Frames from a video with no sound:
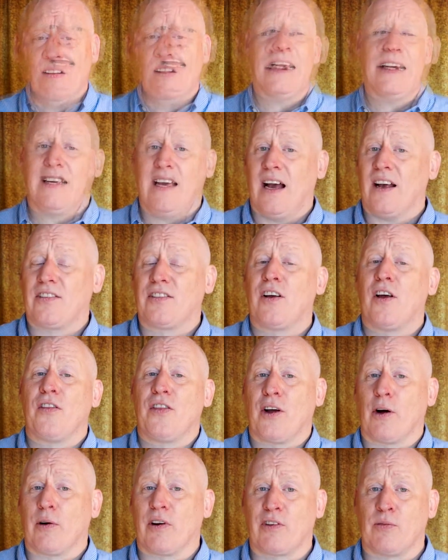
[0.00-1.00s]
Yes,
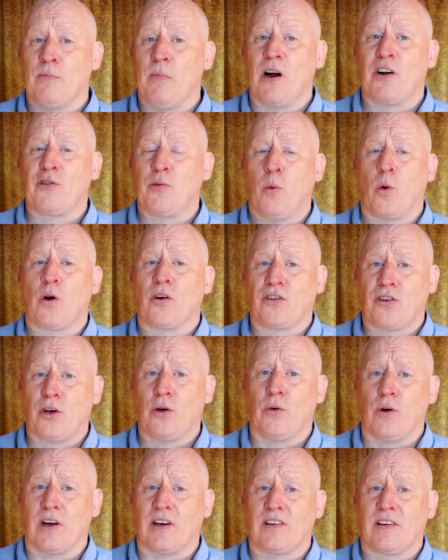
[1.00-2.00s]
there is much more
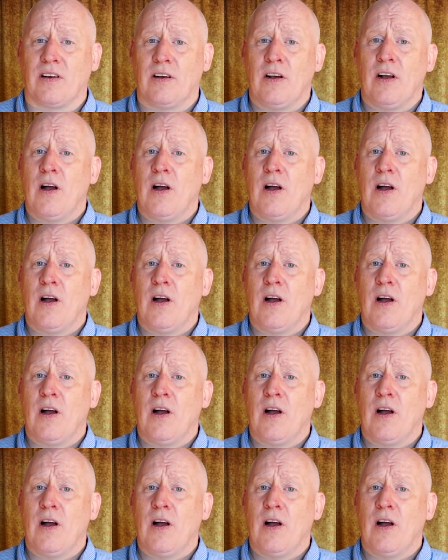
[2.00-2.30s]
to it,